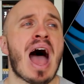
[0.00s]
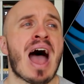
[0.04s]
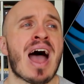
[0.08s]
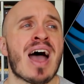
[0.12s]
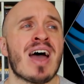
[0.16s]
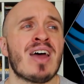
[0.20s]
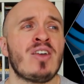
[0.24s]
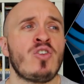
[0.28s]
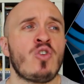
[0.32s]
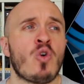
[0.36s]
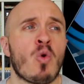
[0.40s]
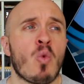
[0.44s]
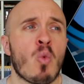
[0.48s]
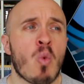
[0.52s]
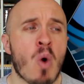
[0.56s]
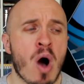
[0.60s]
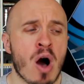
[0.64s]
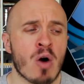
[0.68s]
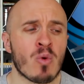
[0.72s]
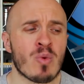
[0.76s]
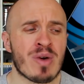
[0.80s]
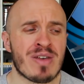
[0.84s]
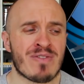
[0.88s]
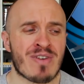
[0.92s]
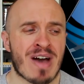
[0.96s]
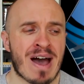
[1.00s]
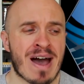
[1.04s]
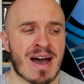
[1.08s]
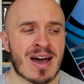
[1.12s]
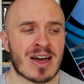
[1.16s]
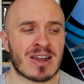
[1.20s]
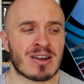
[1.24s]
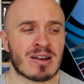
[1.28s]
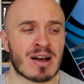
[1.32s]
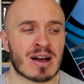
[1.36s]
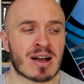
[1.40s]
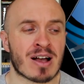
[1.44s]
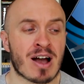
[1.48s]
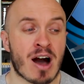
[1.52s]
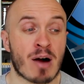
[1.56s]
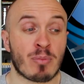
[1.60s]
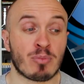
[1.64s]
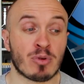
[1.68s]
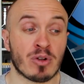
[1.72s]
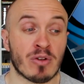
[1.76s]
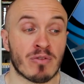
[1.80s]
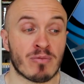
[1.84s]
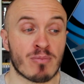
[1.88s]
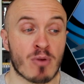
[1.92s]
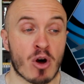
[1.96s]
And while we've had a
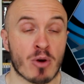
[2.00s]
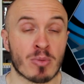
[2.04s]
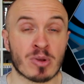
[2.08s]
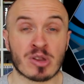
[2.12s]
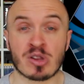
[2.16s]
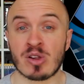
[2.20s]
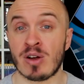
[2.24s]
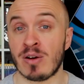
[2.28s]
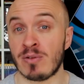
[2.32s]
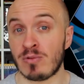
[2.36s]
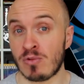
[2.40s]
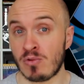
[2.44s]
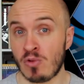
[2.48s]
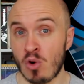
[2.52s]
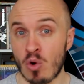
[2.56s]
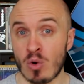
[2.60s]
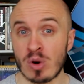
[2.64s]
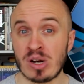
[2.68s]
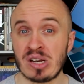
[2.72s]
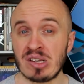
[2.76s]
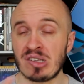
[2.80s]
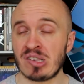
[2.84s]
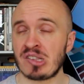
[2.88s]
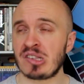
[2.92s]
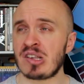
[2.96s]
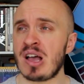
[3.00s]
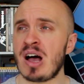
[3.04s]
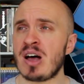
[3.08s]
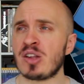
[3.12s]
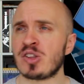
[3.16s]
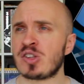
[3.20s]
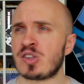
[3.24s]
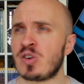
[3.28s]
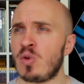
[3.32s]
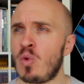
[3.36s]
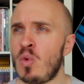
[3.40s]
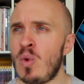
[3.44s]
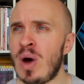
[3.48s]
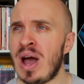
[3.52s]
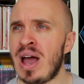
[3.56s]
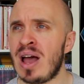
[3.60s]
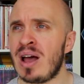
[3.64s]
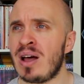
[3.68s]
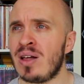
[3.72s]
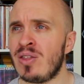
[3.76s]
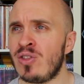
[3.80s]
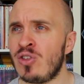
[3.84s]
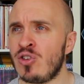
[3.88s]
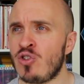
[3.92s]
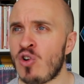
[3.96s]
couple of moments I've already discussed
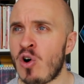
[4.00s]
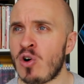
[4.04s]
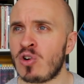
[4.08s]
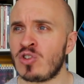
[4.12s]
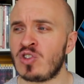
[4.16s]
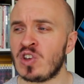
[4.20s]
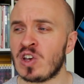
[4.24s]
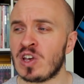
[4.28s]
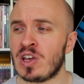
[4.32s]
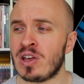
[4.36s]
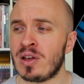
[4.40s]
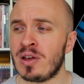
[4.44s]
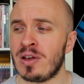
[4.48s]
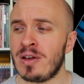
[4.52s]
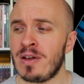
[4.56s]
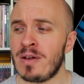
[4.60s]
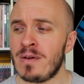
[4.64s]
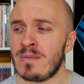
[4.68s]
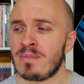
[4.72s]
where the Doctor